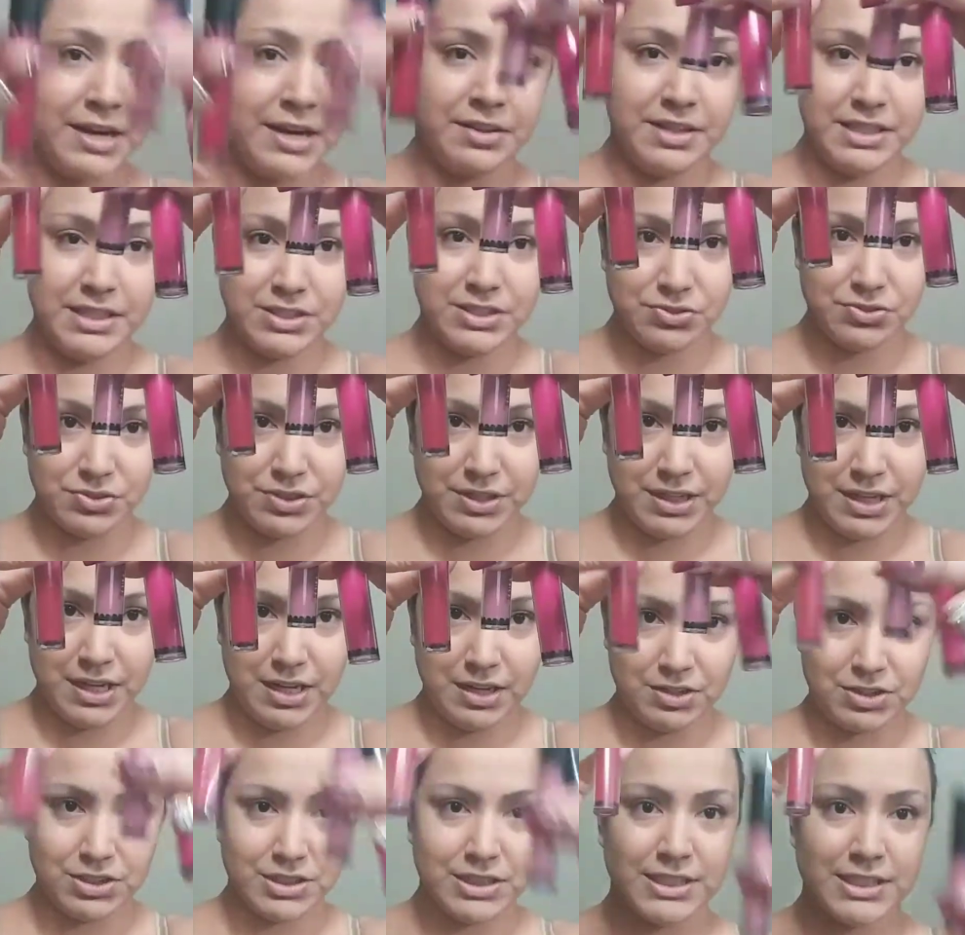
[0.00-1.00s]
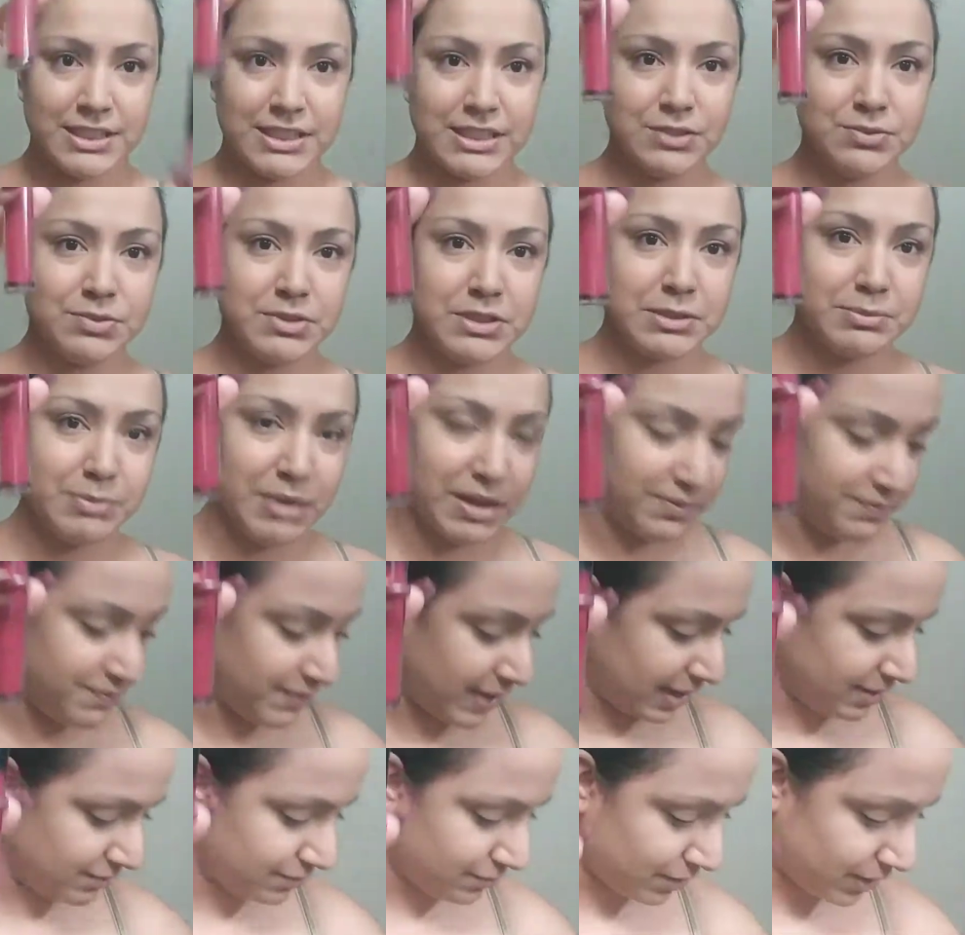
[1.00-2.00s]
these three colors, this one's my
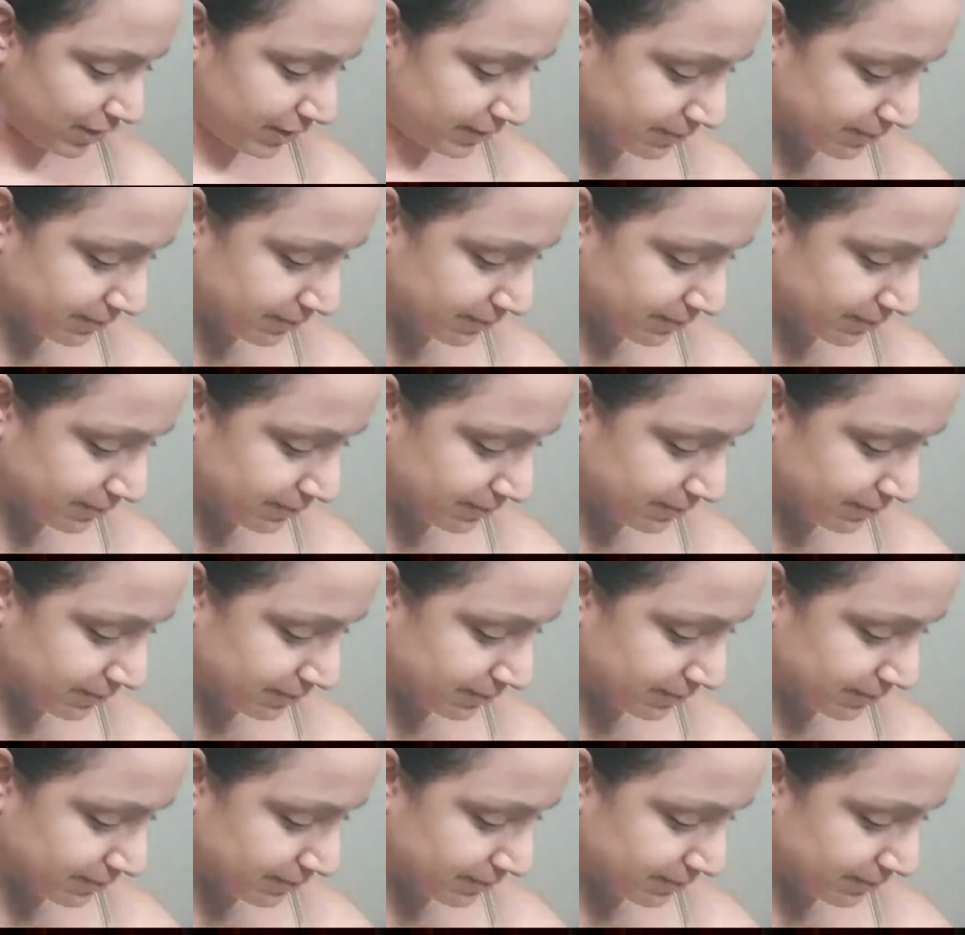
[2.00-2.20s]
favorite.